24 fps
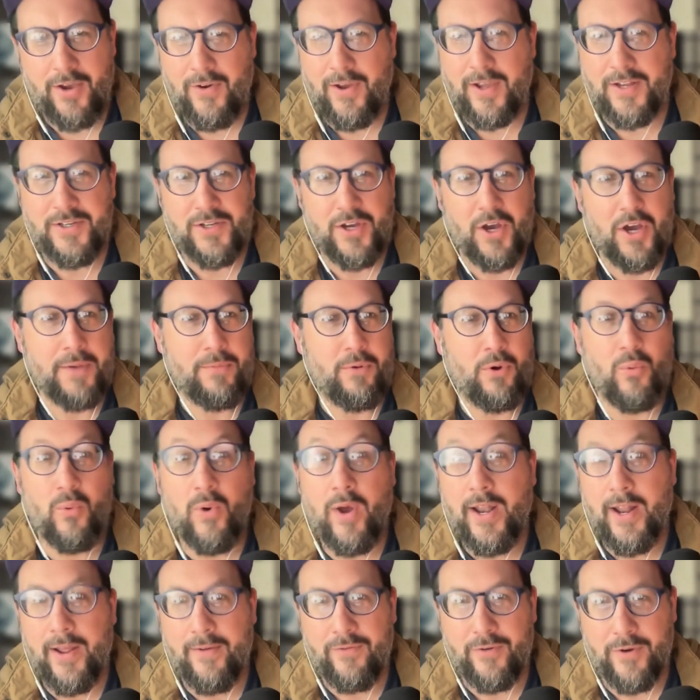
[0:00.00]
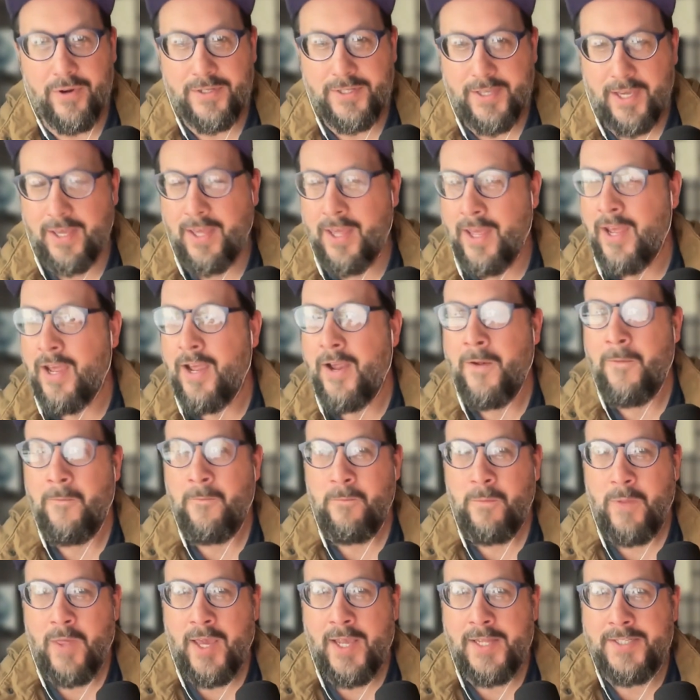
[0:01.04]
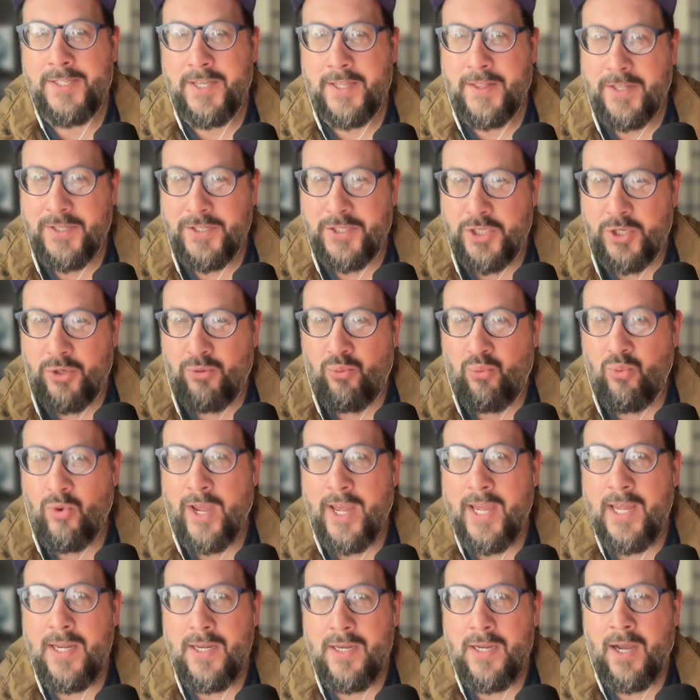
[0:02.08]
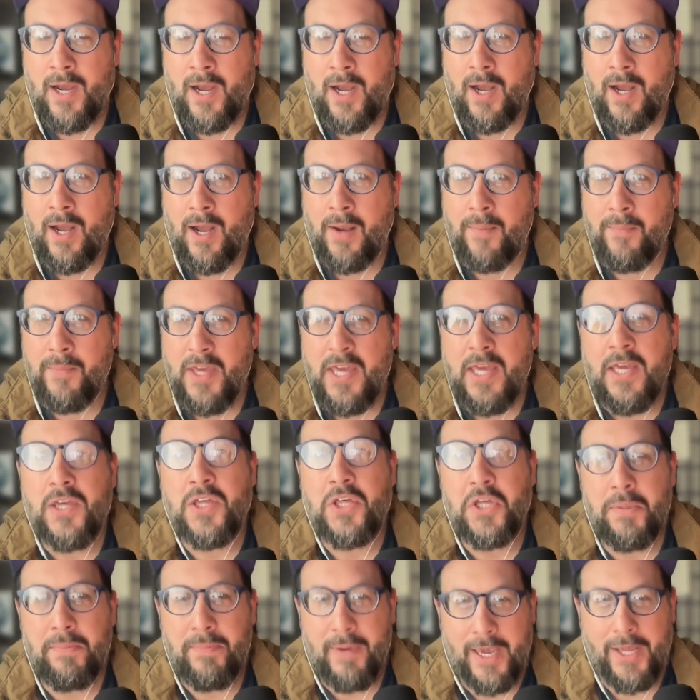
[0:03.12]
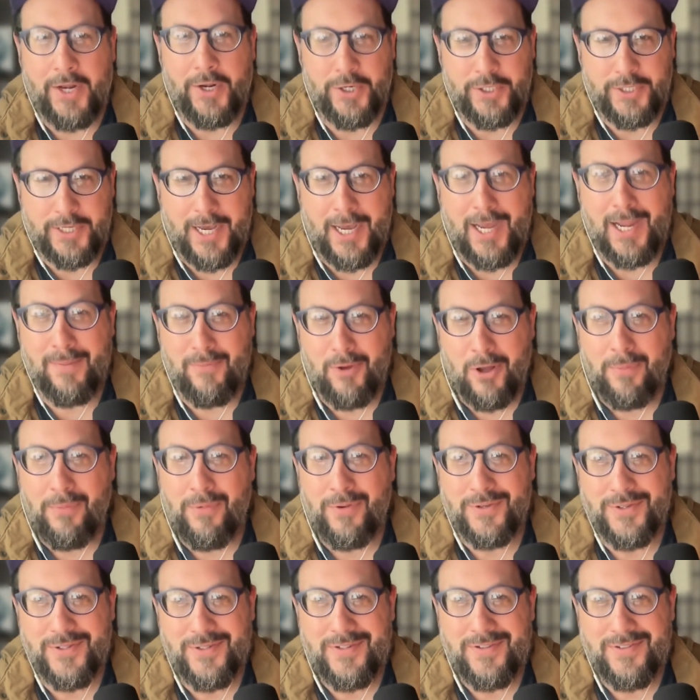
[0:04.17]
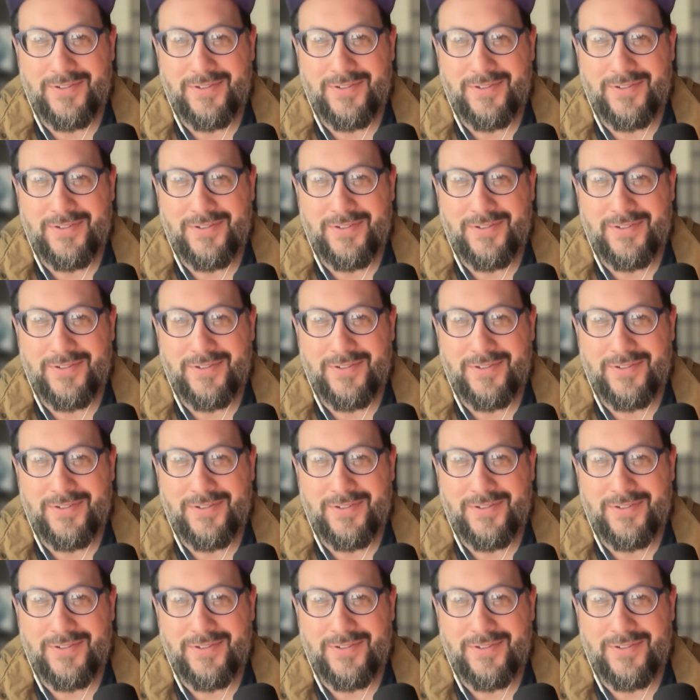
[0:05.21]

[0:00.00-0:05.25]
out and talk about whatever. It's like this great, incubator time almost